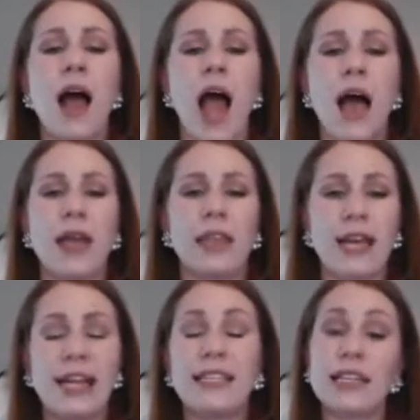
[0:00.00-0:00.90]
And
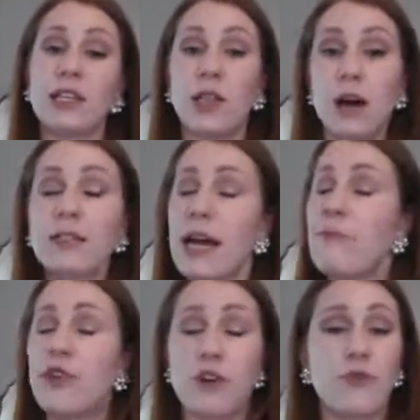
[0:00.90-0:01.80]
it takes a long time
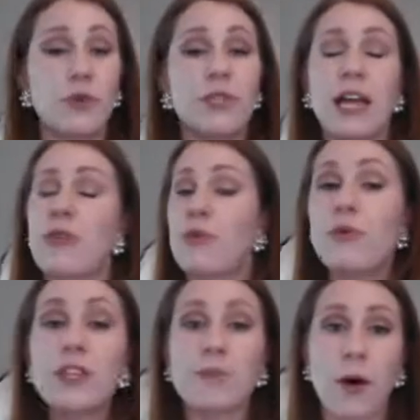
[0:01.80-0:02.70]
for your food to get through
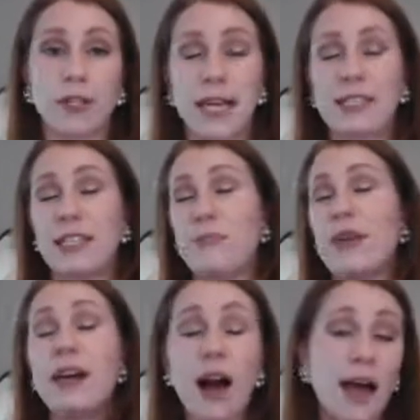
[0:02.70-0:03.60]
the small intestine
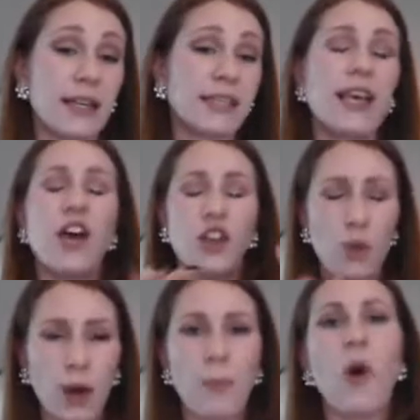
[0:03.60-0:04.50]
because you
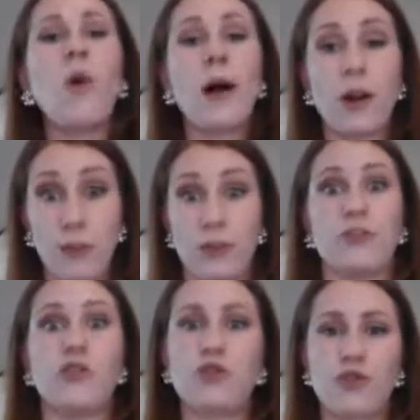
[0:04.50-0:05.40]
want to pull out all those
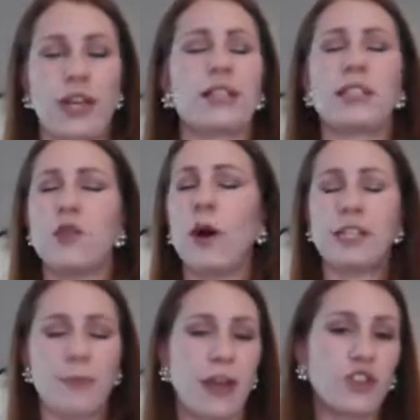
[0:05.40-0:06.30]
nutrients and you want
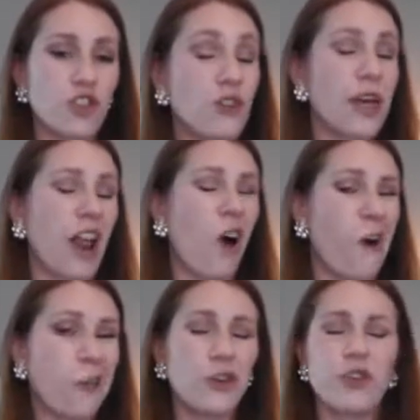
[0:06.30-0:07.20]
to make sure that
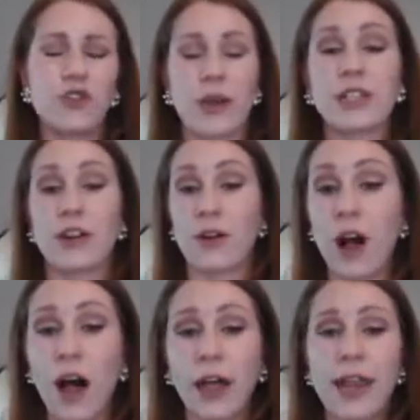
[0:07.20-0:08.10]
all the nutrients are
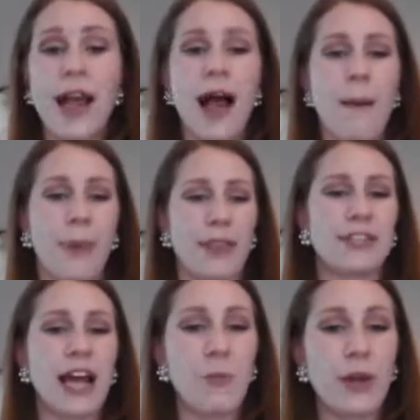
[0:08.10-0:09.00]
gone by the
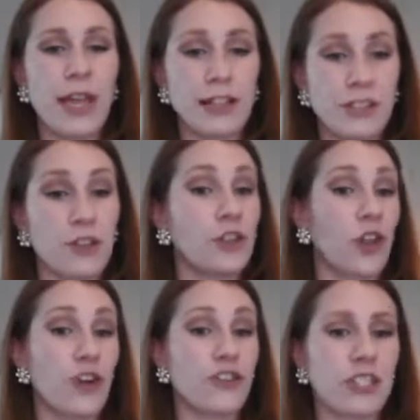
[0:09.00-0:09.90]
time we get to the
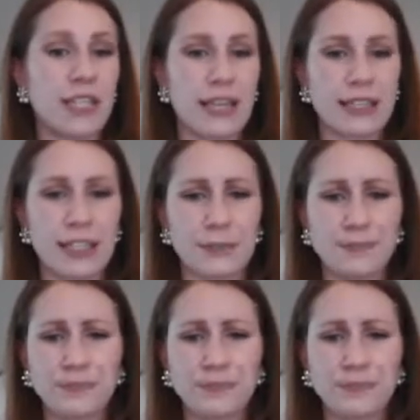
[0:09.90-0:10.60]
large intestine.